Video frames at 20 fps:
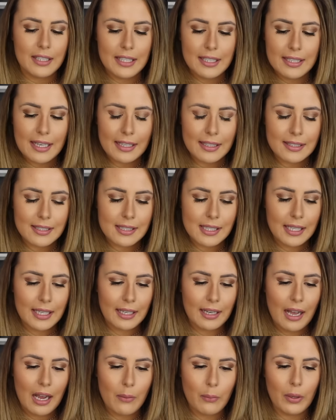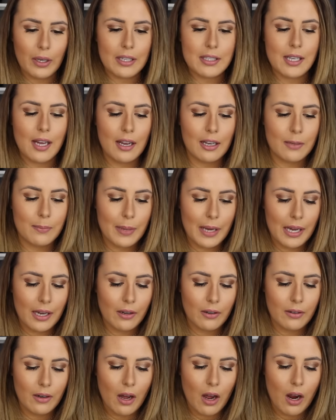the next thing I want to talk
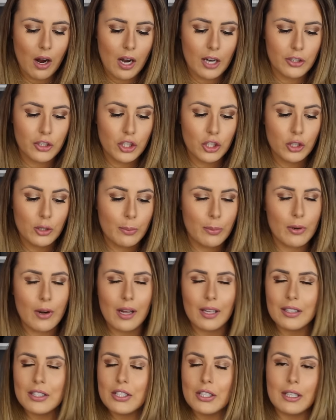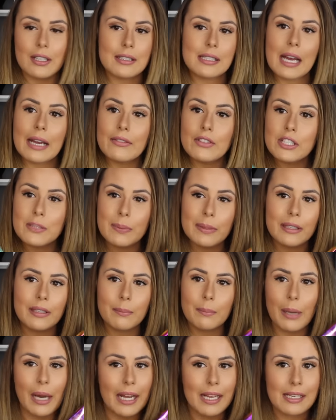about are two bronzers I've just
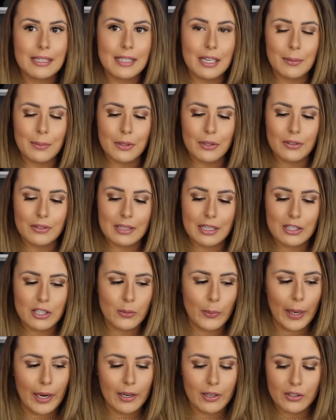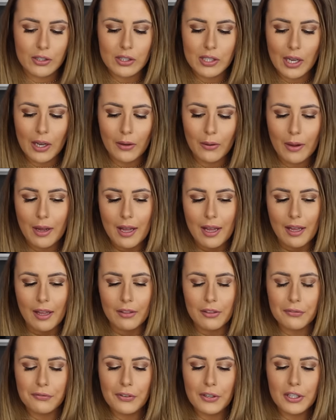been buying doubles I swear so
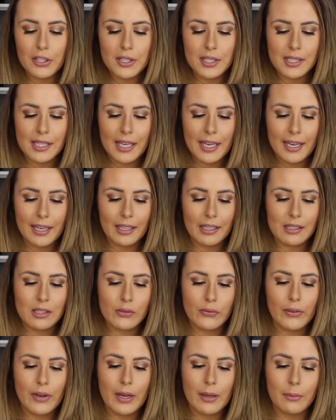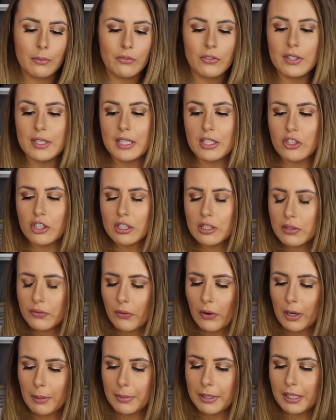the first thing is from Physicians
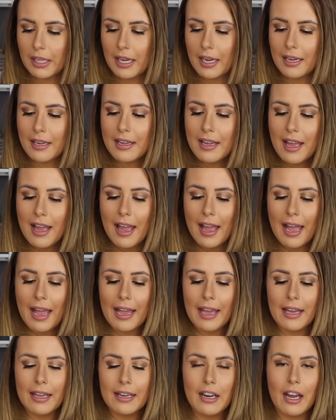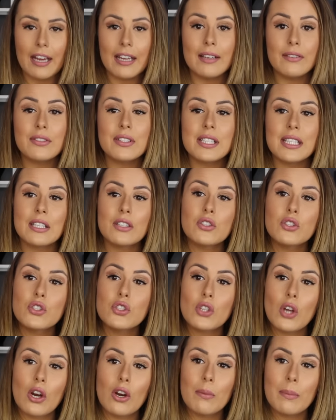Formula and I have seen
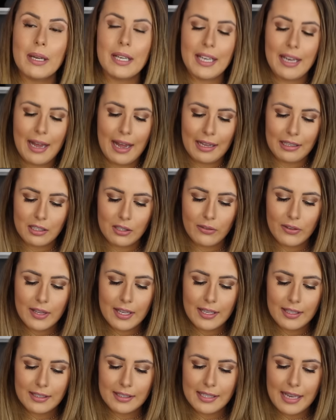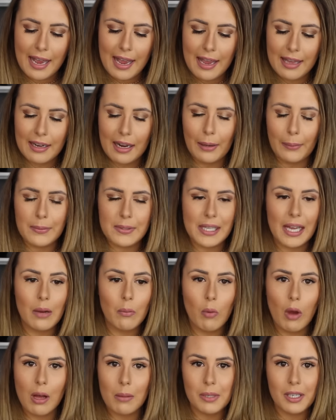so many ads for this and I was
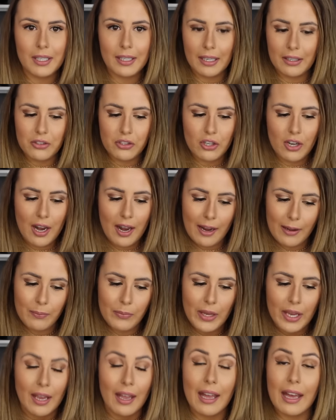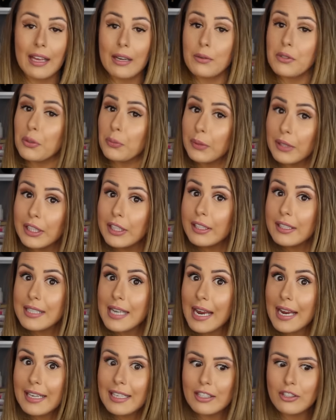at Walmart yesterday and it was a really good
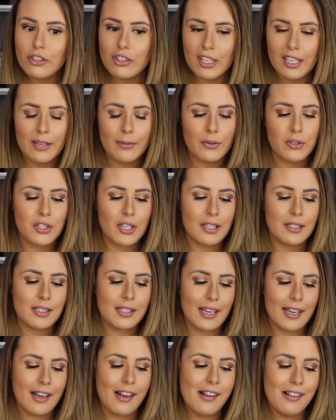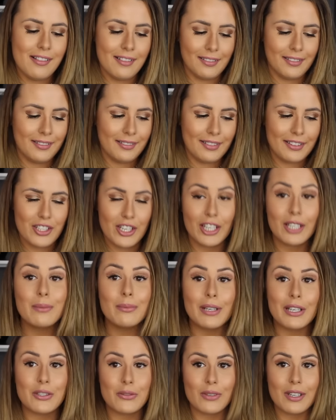day because chicken was on sale chicken
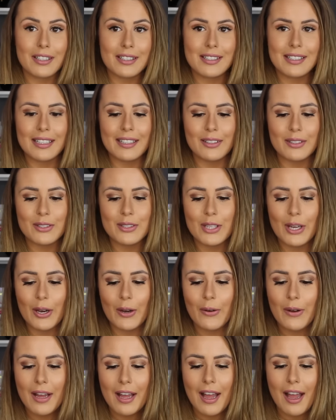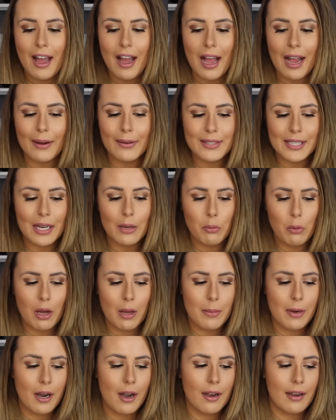breasts were on sale so I was at
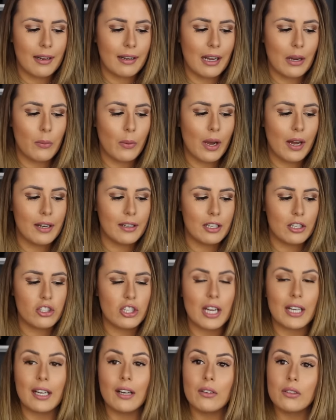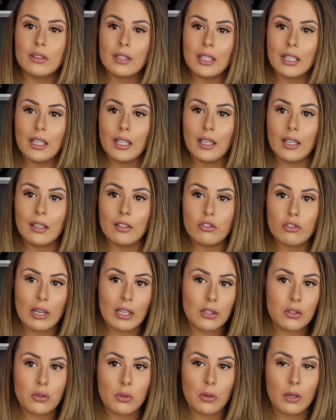Walmart and I wanted to check out the
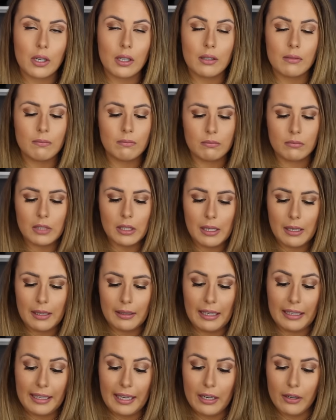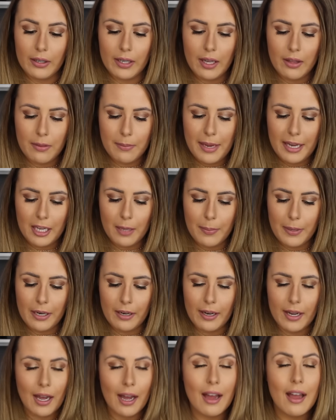drugstore uh, like area the makeup
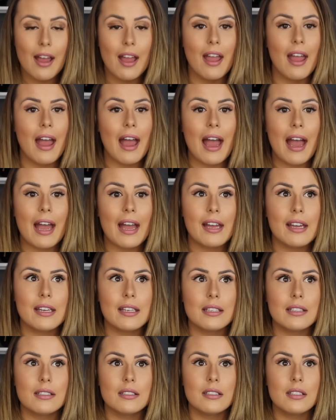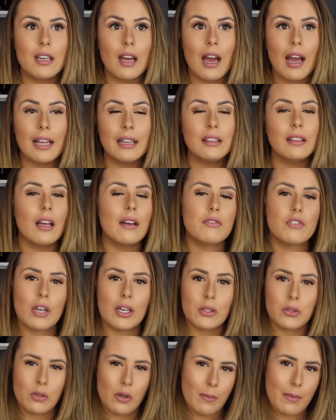area and I love
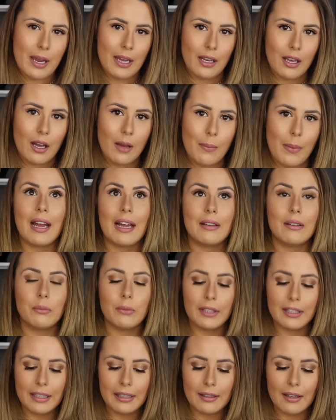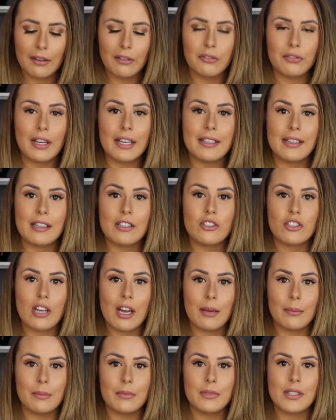drugstore makeup. I really love finding
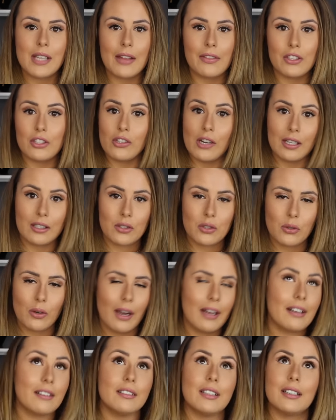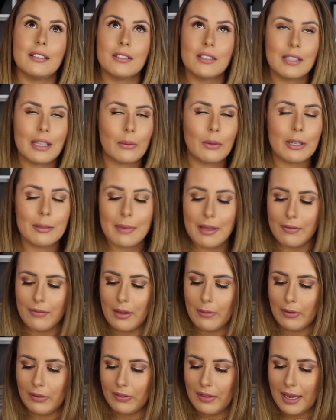gems at the drugstore. I don't know, it's like one of my
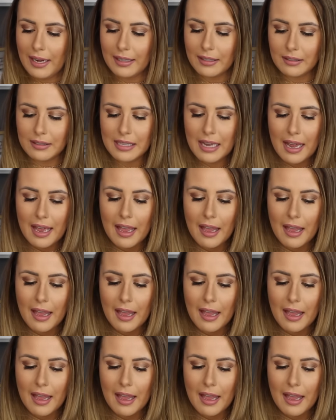favorite things.